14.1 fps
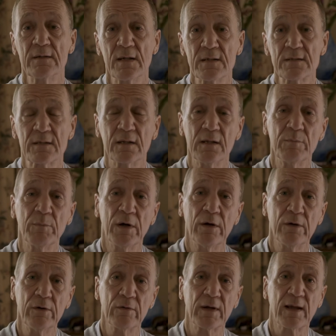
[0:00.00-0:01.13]
Tested in
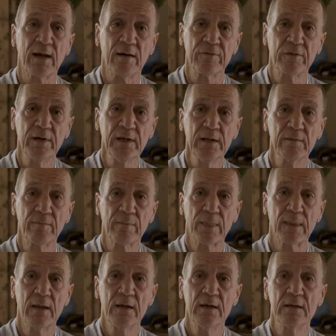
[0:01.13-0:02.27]
my own recovery,
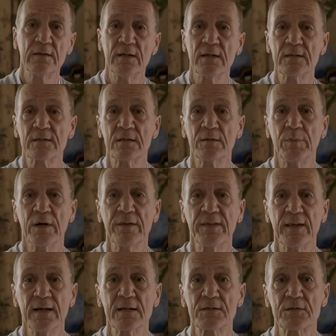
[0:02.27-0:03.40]
tested by
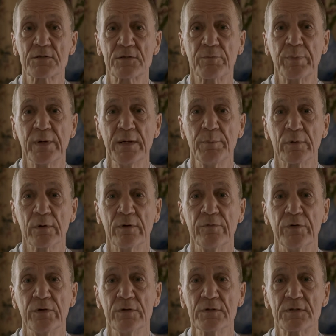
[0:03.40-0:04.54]
thousands of people who've
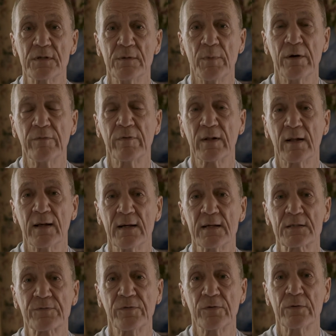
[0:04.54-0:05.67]
used them over the
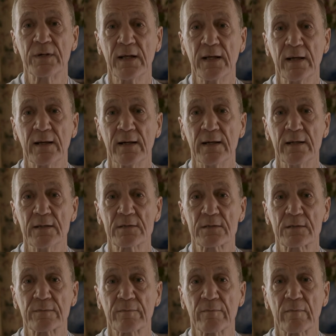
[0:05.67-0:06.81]
last four
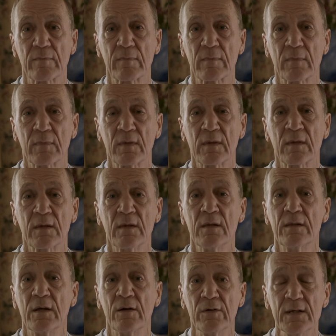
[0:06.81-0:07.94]
decades.
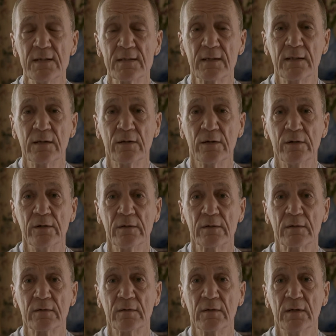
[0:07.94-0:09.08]
They're easily
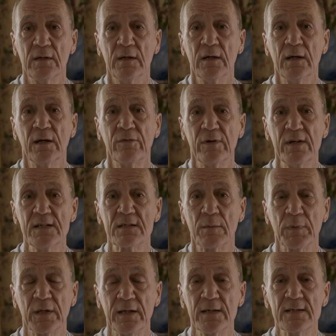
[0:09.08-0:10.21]
learnt and
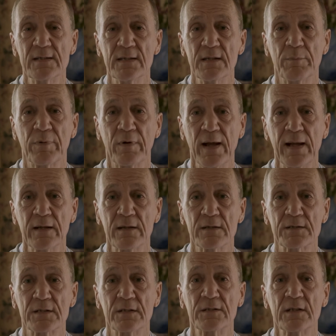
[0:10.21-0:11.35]
reasonably easy to
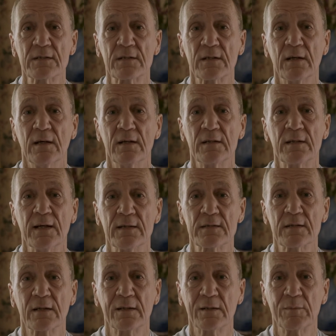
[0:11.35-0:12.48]
practice. It just takes
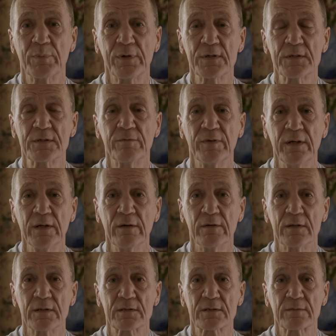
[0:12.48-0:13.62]
a little
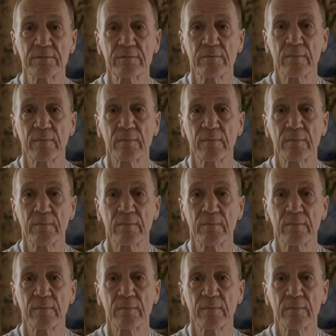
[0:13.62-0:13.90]
perseverance.